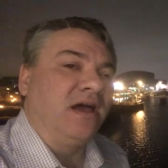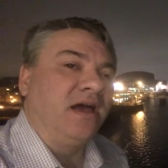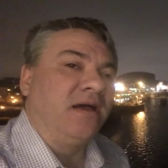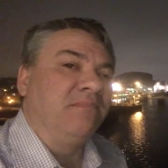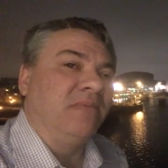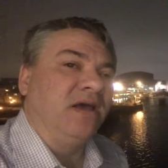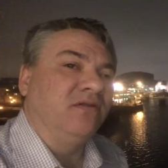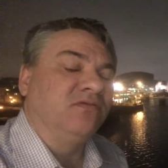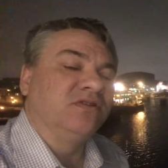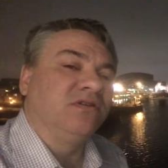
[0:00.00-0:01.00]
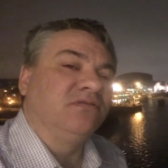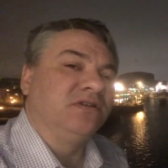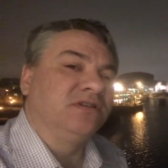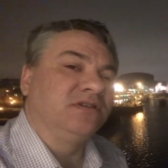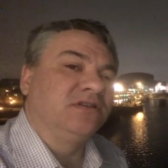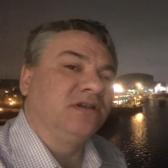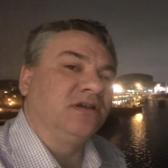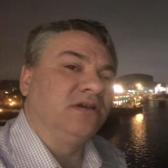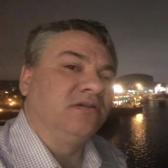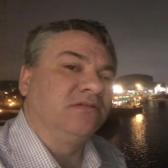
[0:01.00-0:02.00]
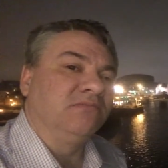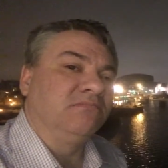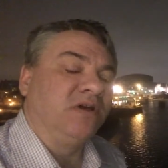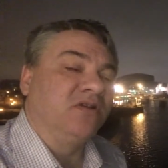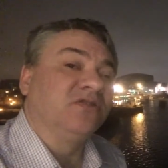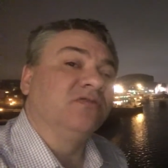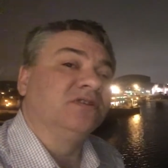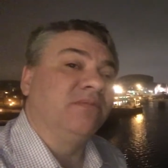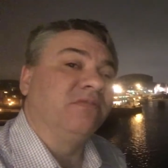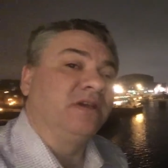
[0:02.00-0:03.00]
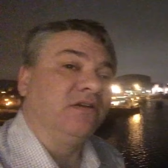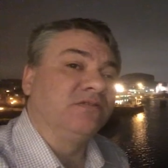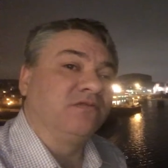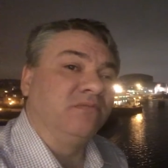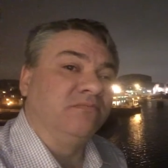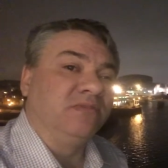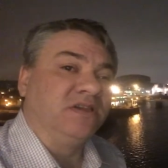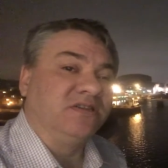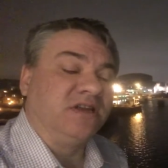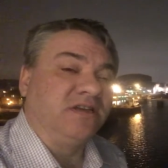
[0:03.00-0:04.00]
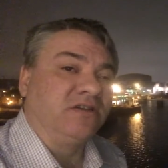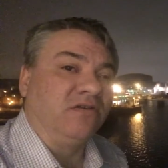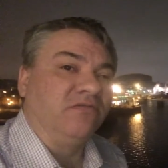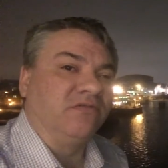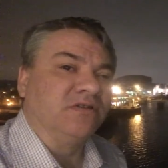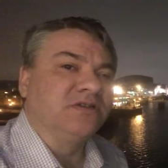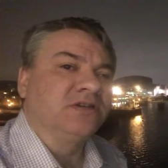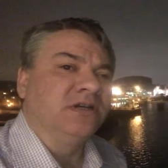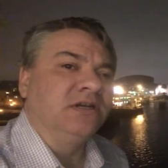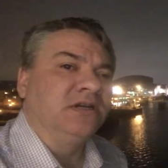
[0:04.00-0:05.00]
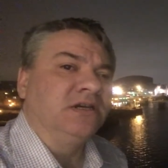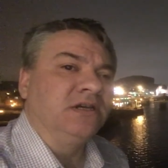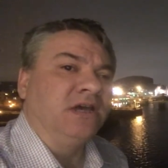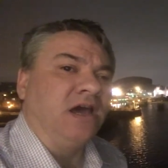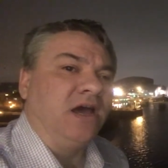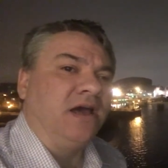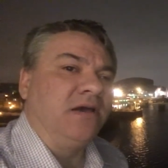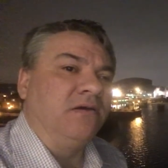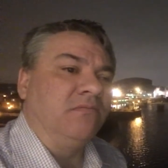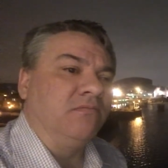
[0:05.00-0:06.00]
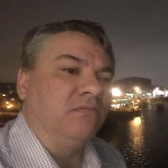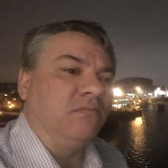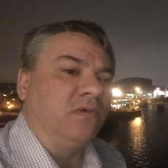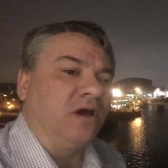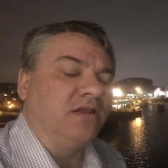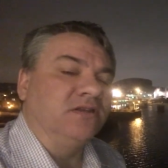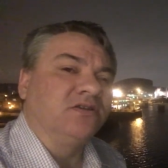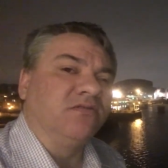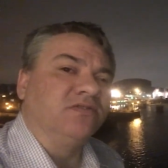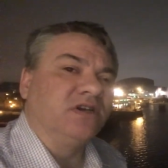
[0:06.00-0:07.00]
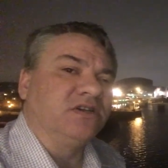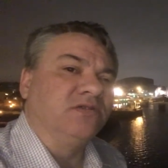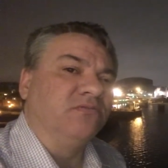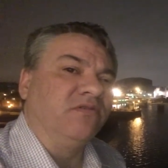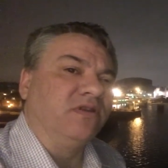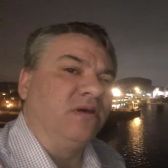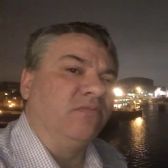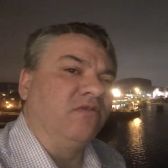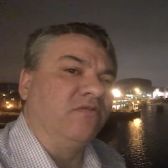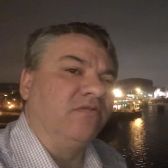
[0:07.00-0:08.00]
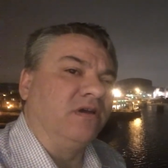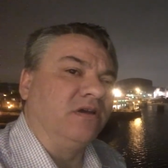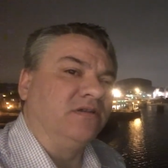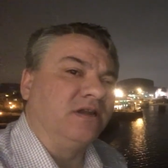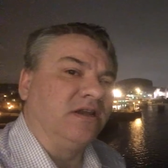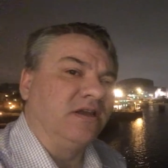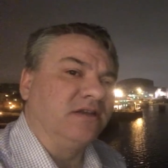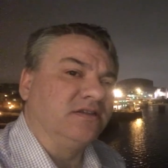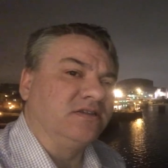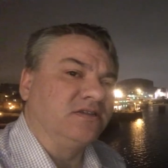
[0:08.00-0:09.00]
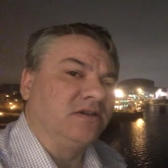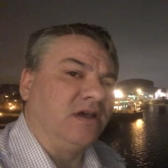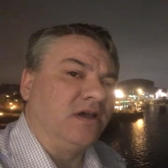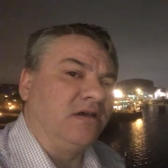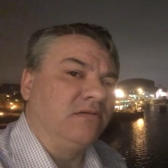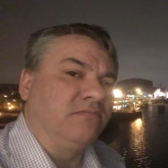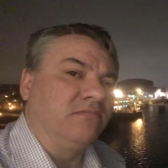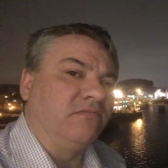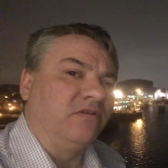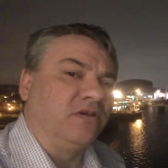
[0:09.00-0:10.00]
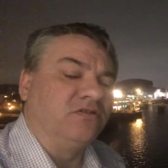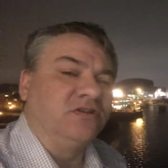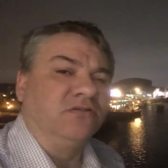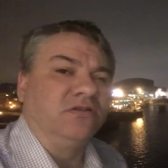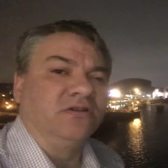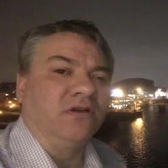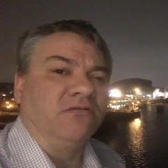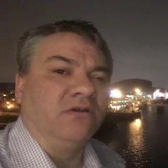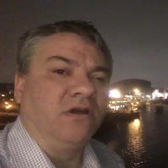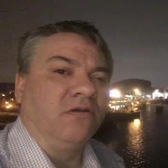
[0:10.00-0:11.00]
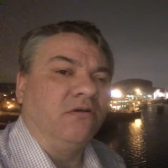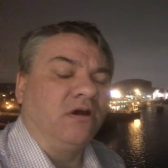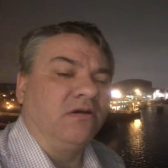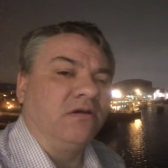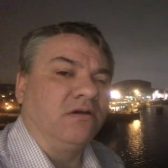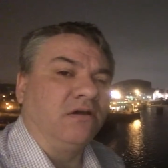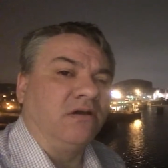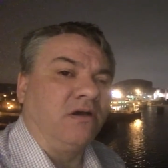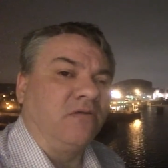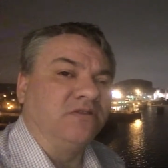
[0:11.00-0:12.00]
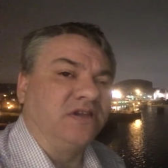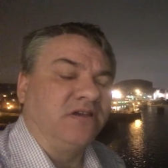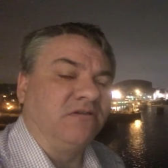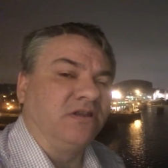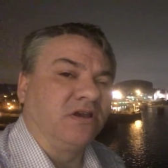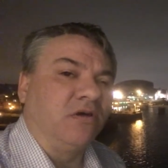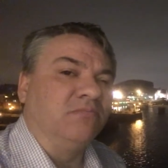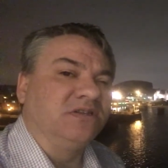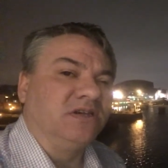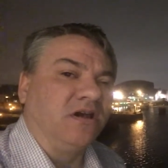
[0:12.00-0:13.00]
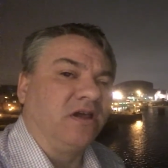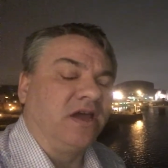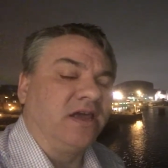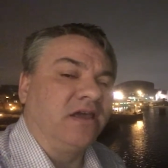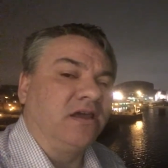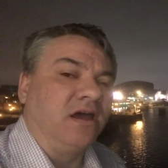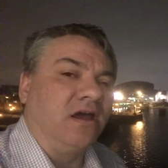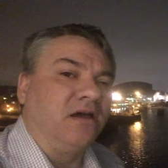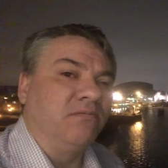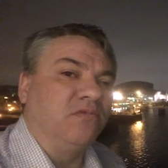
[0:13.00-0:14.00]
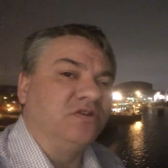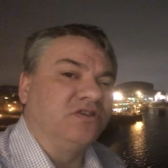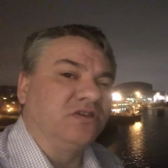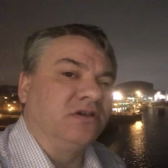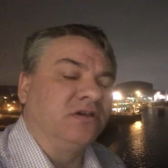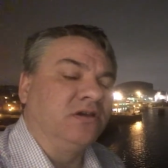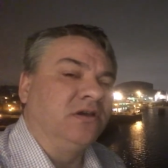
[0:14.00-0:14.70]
Um, and also just uh, pass on something else from yesterday's conference. Uh, I had this conversation with a number of uh, delegates. Uh, for those of you that don't know, I, I was here at the CompTIA, uh, which is a